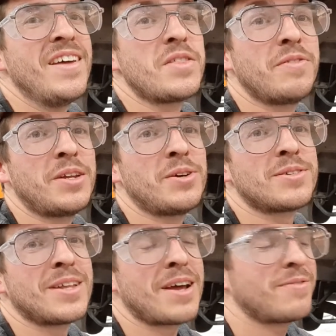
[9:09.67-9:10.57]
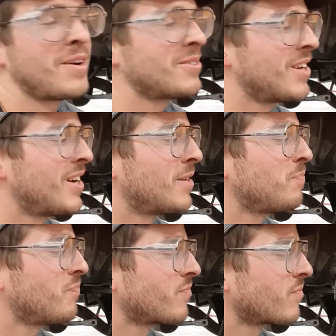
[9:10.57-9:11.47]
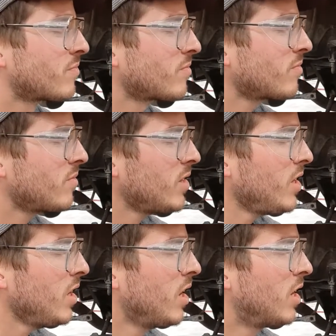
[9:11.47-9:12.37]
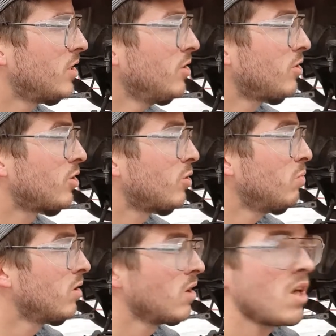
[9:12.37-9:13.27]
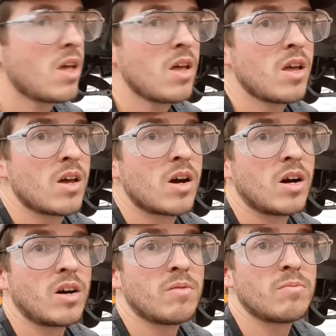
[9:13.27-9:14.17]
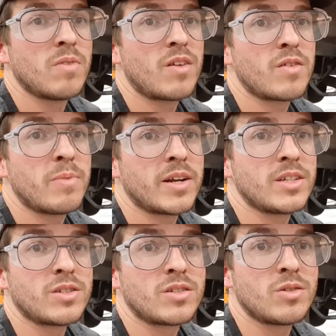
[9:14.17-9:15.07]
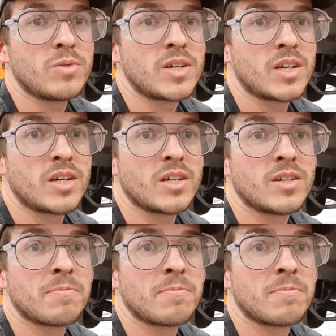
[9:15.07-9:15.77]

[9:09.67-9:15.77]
The videos that I found on YouTube, everybody's doing like